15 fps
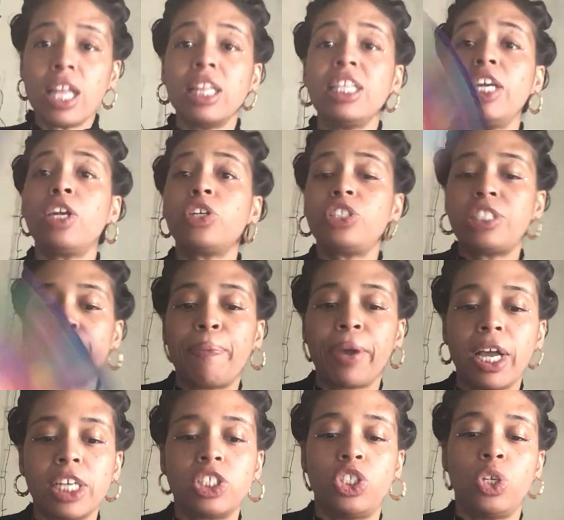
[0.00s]
Leadership,
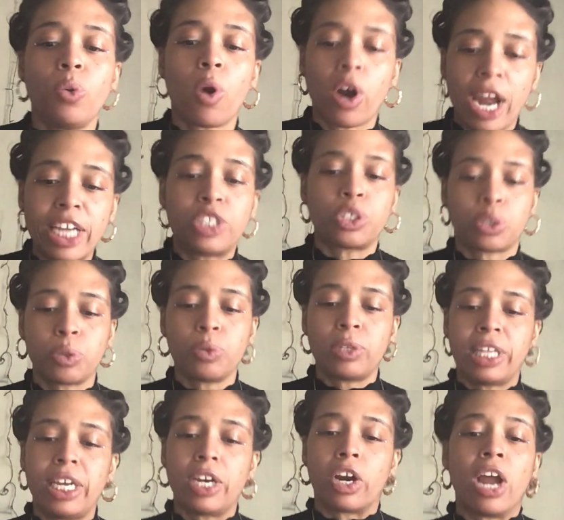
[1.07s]
because you are a true
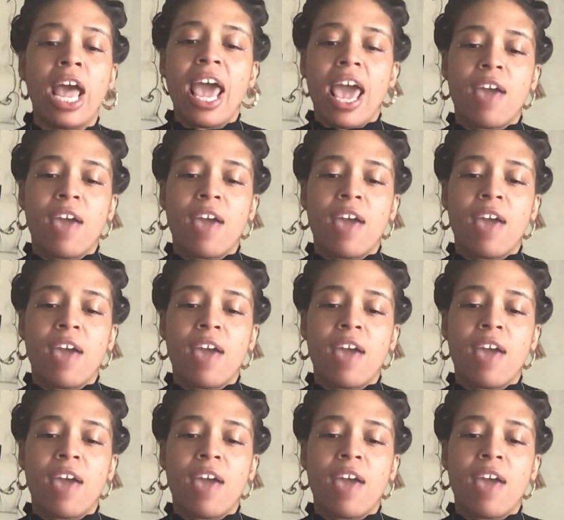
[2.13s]
leader.